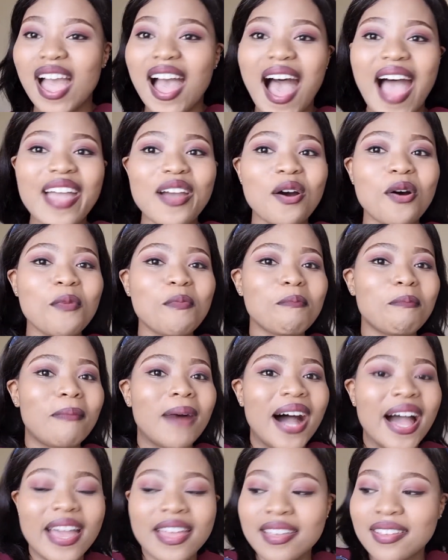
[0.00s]
I hope
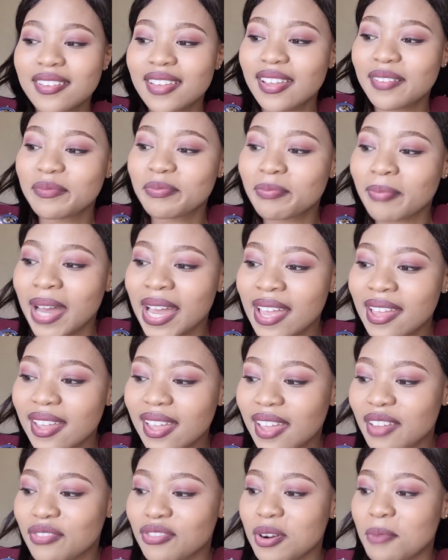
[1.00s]
my
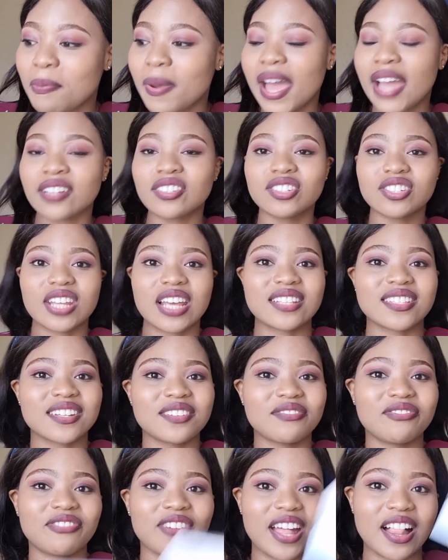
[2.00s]
Evra patch
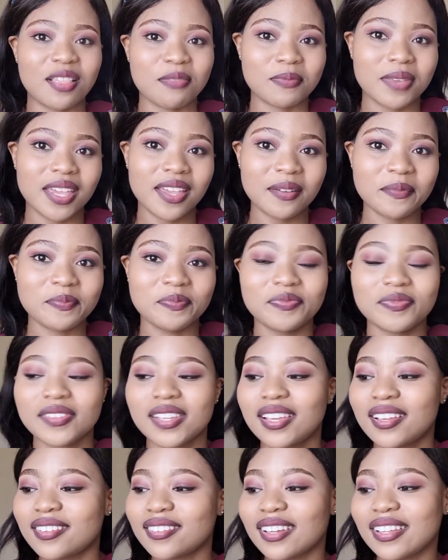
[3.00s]
doesn't fail me.
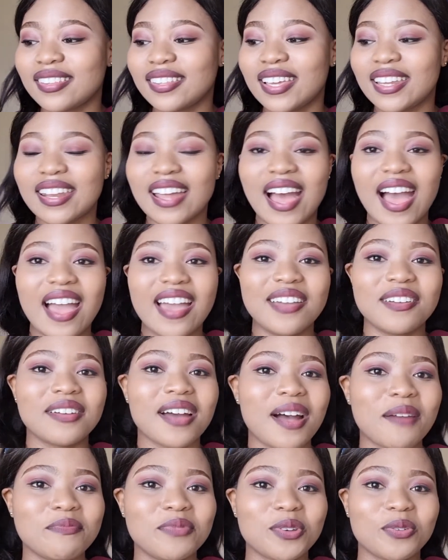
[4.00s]
Then
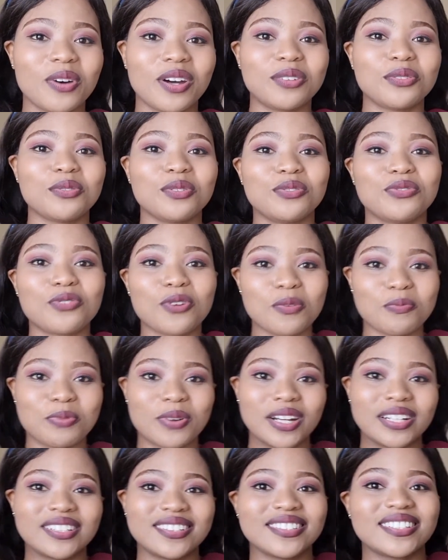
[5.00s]
I'm the one who will fall
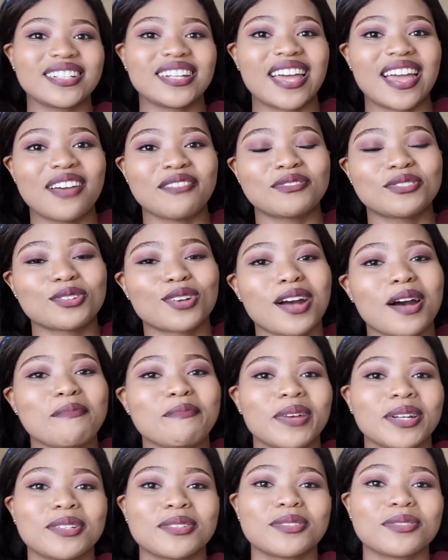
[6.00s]
pregnant and I have to come
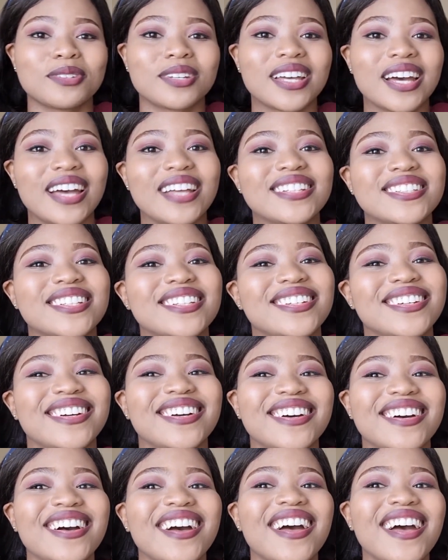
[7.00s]
back to you guys
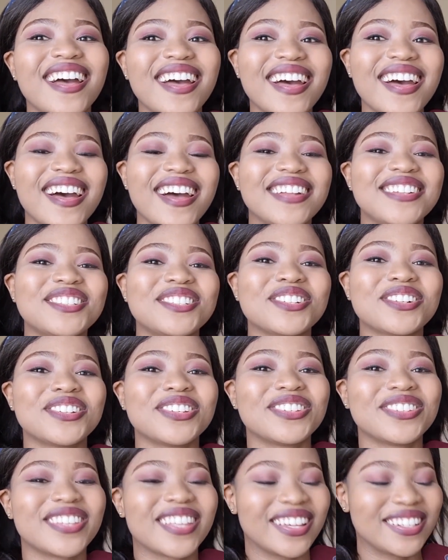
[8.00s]
and tell
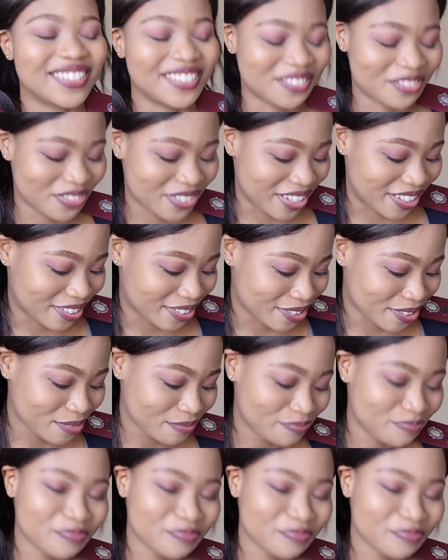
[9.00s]
you that it failed.